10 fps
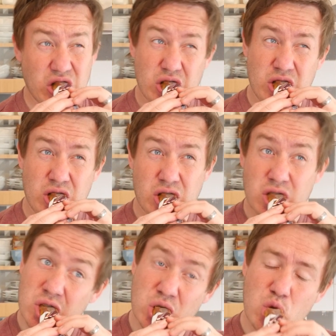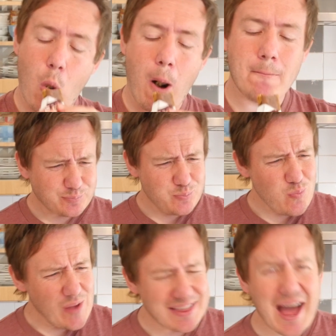Mm, yeah.
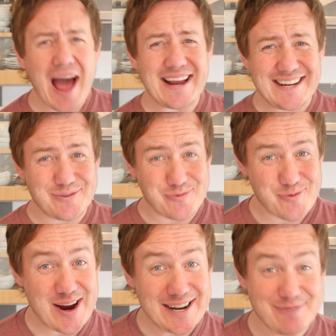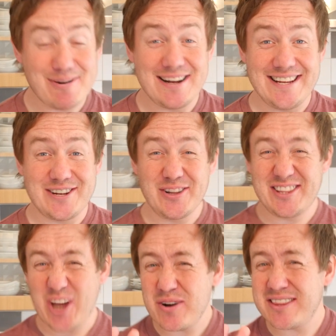That is really, really
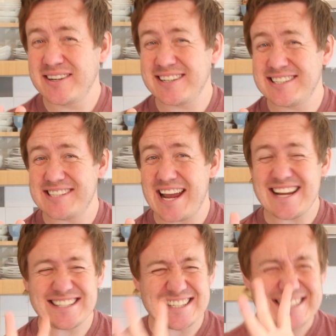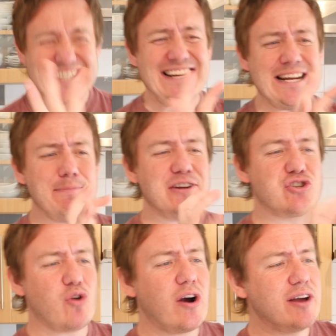good. The only thing I'm gonna say, it's a teeny bit
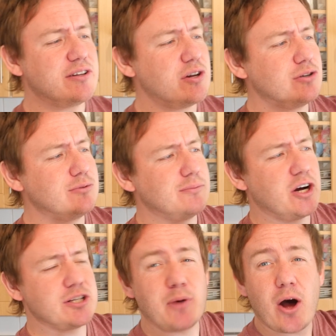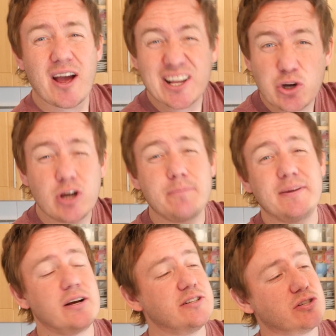drier than a normal Mars bar. It could
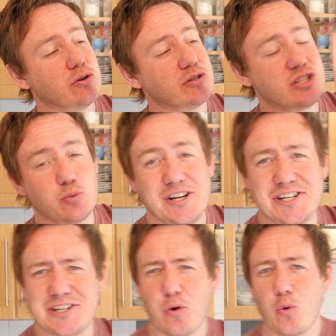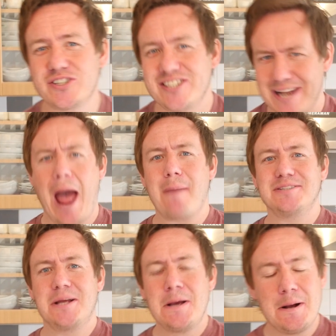be because it's got swished or
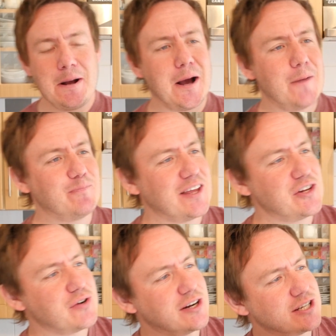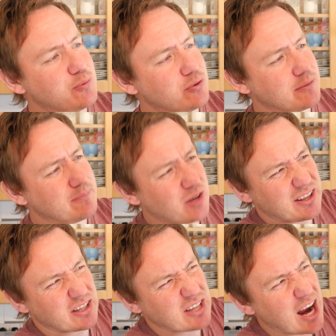slammed uh, in transport. The,
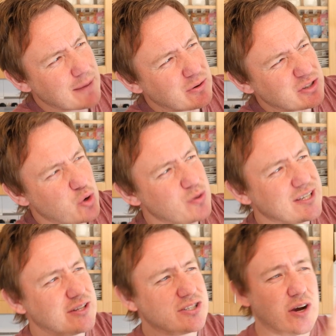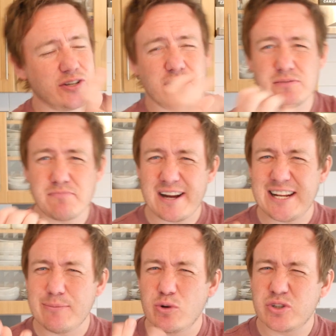like the caramel is oozed out the side, so it's
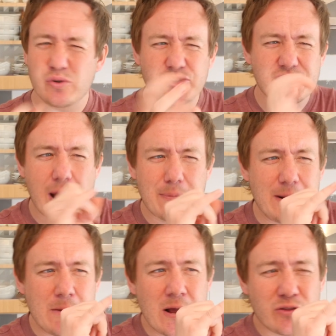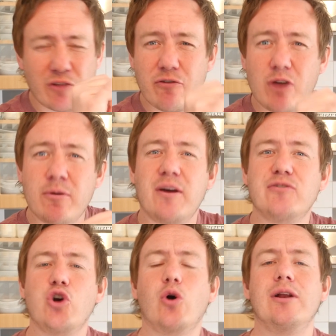mainly more sort of slabby, the firmer bit
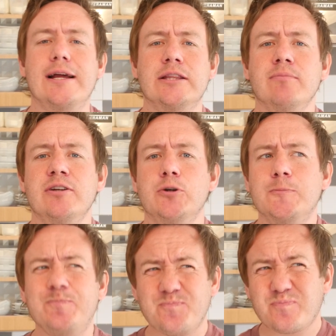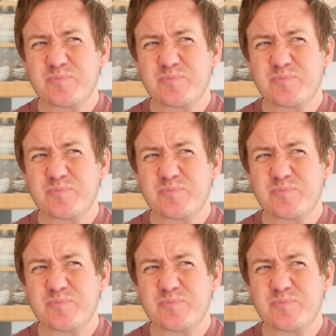of chocolate in the middle.